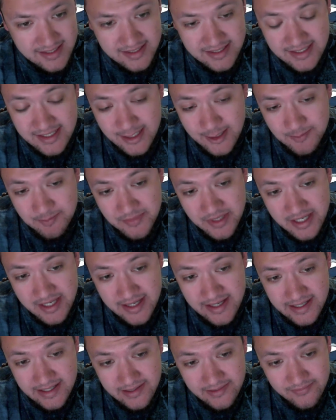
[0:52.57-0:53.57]
the
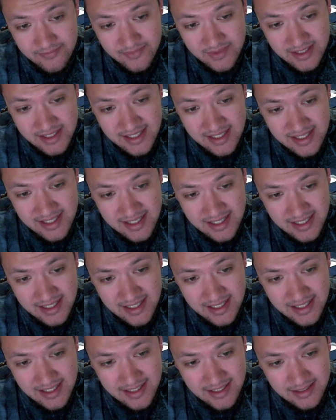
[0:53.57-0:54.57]

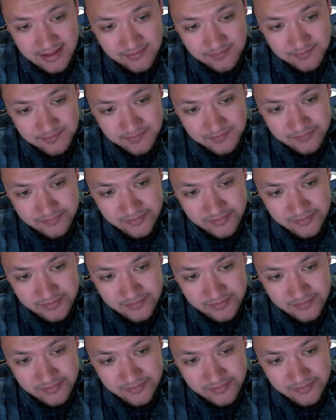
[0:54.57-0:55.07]
NBA